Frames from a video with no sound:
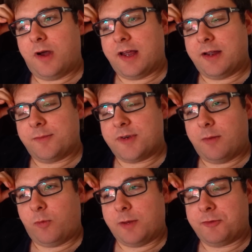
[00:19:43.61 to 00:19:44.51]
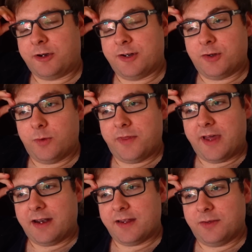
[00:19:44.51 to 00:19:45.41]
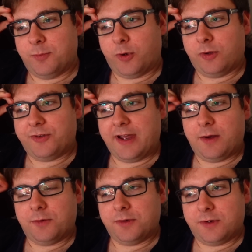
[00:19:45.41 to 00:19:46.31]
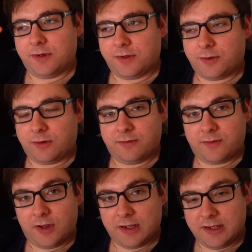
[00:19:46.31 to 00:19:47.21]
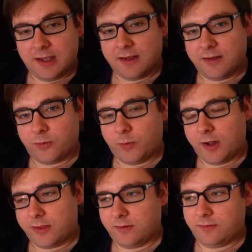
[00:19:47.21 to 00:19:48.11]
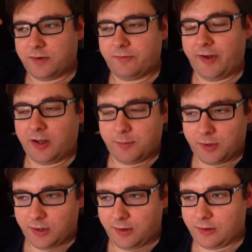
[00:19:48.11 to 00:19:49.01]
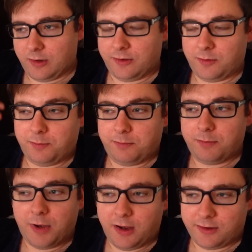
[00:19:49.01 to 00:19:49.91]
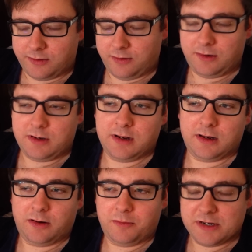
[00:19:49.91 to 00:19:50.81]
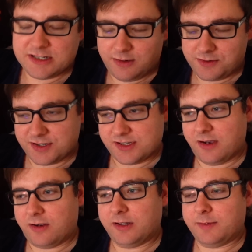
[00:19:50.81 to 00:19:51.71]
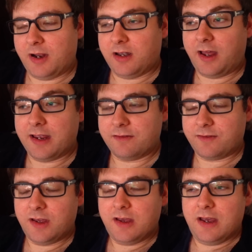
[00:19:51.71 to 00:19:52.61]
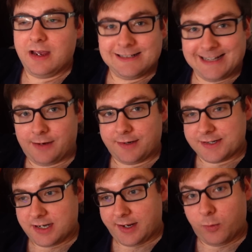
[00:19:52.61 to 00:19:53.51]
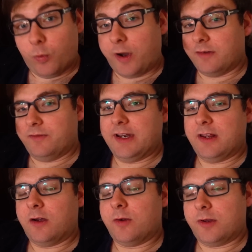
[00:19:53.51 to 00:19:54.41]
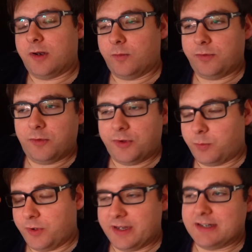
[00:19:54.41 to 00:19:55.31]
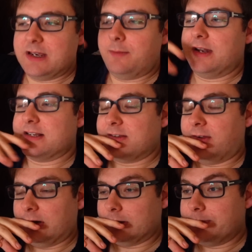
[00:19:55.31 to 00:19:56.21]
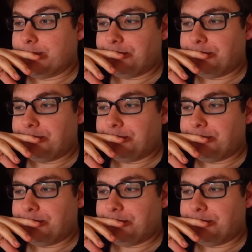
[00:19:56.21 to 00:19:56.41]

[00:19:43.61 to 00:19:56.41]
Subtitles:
What I'm trying to do with that is boil down sort of a year's worth of development as a person in, you know, in my social circle, in my life, down into like one video, you know, that's within 10 minutes long.